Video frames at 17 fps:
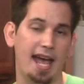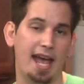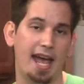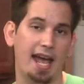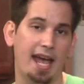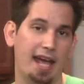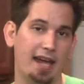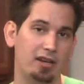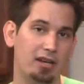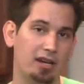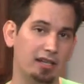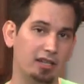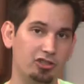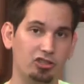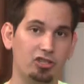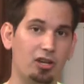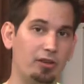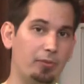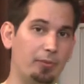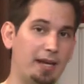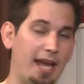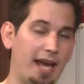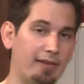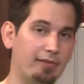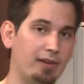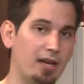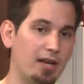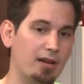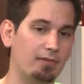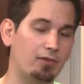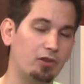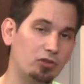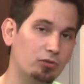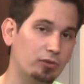and let you know that we have
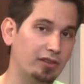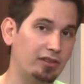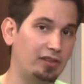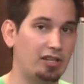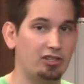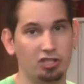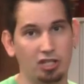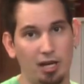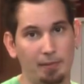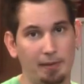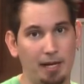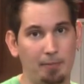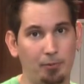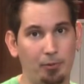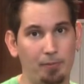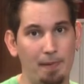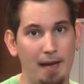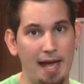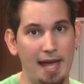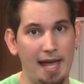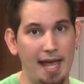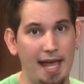virtualization coming up with Matt,